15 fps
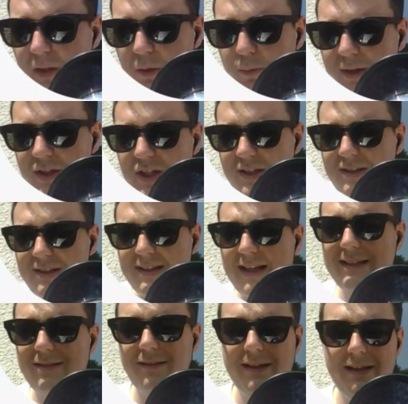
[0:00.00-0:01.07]
We can change the
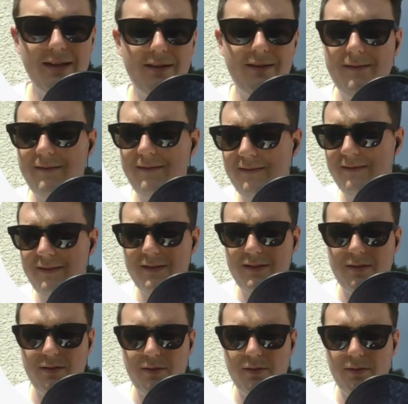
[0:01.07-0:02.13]
title here
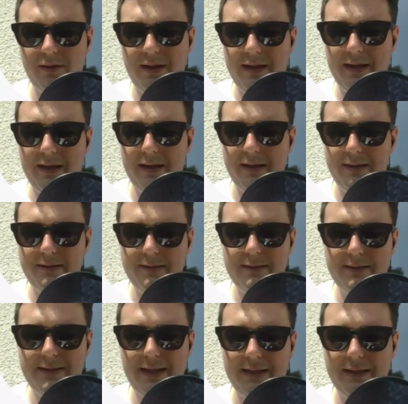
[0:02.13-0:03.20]
to
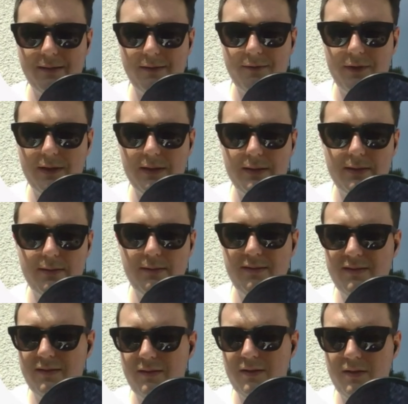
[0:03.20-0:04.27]
second vid
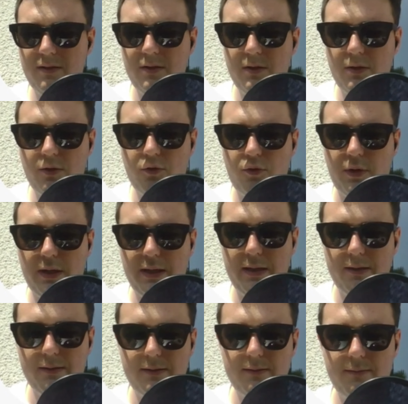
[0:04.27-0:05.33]

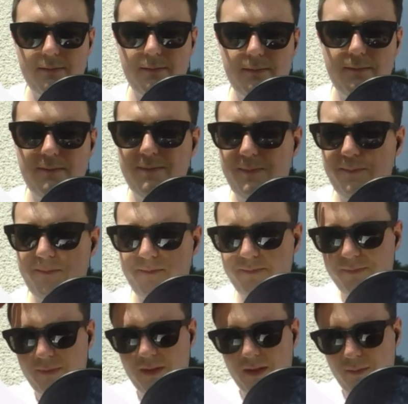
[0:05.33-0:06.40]
tryout
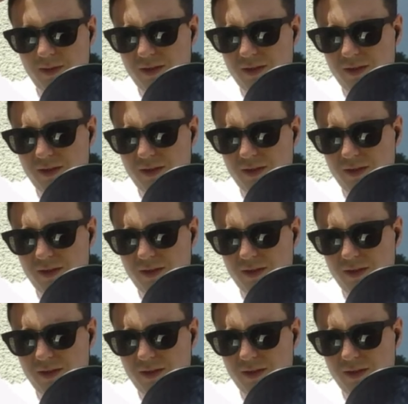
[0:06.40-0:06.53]
there